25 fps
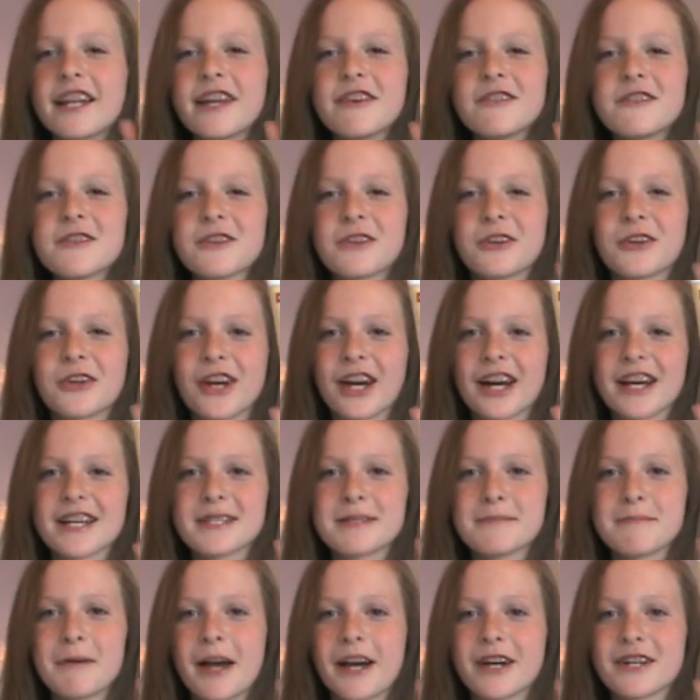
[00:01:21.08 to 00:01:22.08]
love showing you
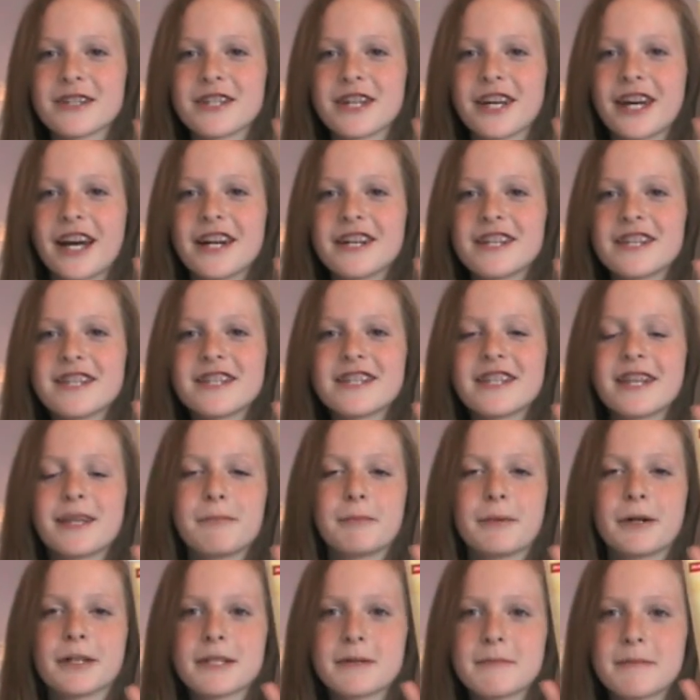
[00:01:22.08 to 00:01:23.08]
guys the packaging. I just
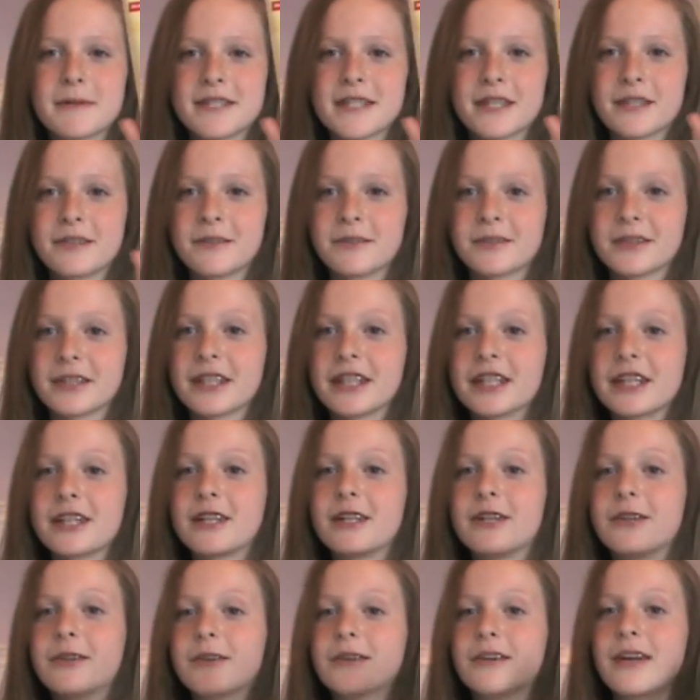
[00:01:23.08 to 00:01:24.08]
think Burt's Bees is really
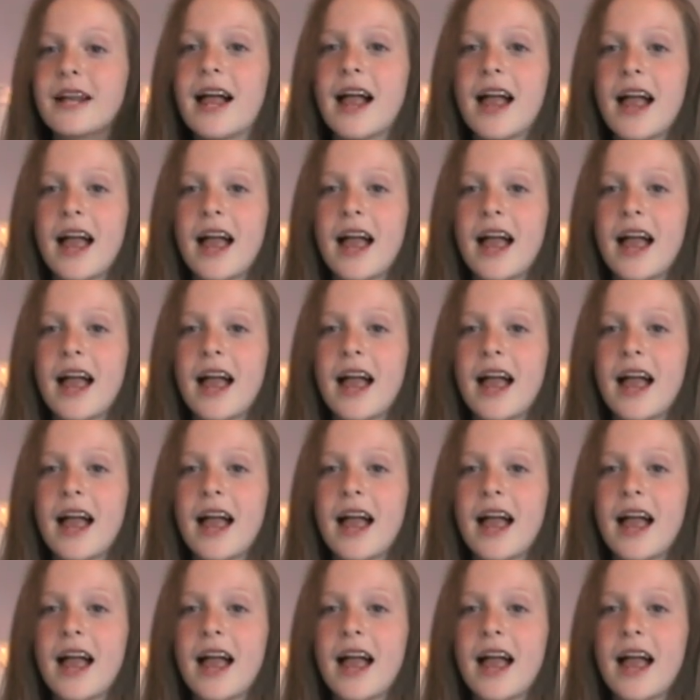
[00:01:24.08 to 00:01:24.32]
cute.